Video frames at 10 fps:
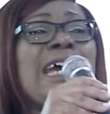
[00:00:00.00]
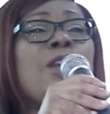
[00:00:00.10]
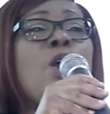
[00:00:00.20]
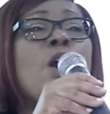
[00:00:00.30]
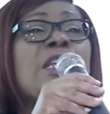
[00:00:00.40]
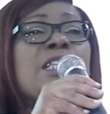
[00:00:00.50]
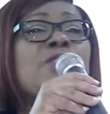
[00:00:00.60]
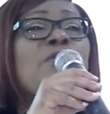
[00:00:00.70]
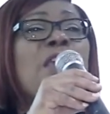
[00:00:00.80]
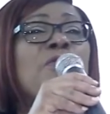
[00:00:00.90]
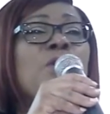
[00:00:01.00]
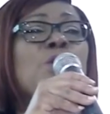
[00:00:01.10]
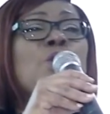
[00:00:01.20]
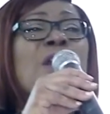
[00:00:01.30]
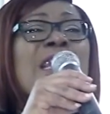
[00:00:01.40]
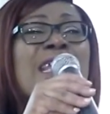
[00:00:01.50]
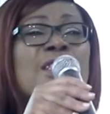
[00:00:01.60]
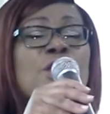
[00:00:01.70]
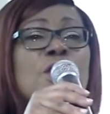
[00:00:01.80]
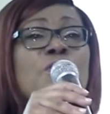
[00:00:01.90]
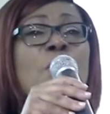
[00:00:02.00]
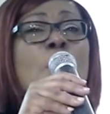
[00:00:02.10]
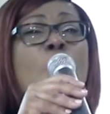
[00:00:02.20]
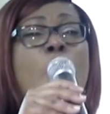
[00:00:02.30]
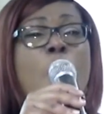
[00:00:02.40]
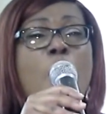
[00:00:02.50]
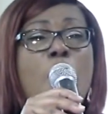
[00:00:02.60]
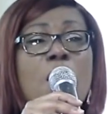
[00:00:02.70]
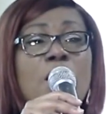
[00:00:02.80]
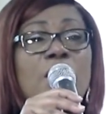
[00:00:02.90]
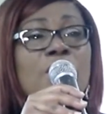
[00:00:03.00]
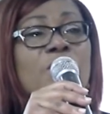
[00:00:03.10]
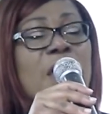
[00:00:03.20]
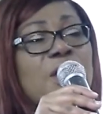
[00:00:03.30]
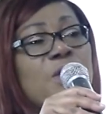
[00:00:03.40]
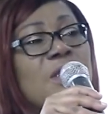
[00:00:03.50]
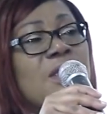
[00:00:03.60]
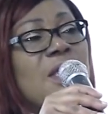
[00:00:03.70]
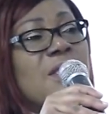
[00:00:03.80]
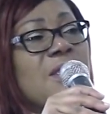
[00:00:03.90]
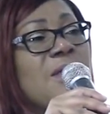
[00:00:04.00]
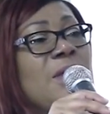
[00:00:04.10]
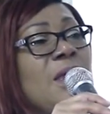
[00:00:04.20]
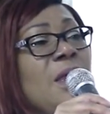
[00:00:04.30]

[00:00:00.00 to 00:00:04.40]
that God is faithful to cleanse us from all unrighteousness.